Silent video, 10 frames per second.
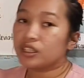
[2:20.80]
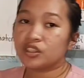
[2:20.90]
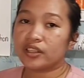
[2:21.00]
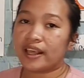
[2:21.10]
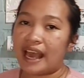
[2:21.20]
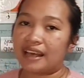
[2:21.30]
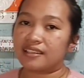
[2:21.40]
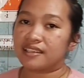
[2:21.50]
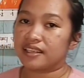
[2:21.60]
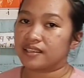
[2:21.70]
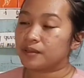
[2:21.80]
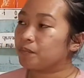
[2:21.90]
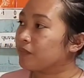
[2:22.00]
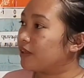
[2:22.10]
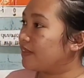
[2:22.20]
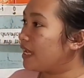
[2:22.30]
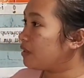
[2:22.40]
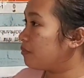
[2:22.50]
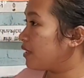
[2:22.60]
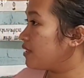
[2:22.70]
touch the axis.
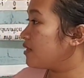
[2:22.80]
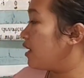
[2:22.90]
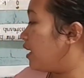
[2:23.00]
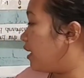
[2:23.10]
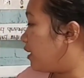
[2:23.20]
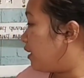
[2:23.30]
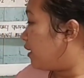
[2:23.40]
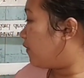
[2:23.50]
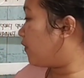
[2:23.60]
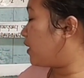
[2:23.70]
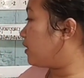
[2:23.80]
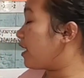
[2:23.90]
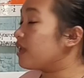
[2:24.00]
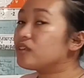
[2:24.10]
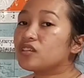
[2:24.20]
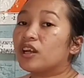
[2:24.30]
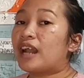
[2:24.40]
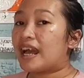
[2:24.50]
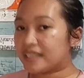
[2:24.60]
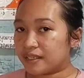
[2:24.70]
That means the tails
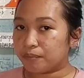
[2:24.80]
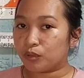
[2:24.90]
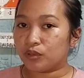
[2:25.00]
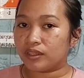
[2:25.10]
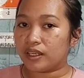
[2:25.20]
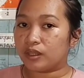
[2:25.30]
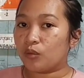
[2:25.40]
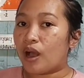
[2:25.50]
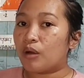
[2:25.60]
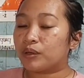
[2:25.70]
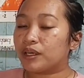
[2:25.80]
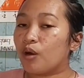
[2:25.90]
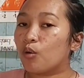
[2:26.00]
are asymptotic to our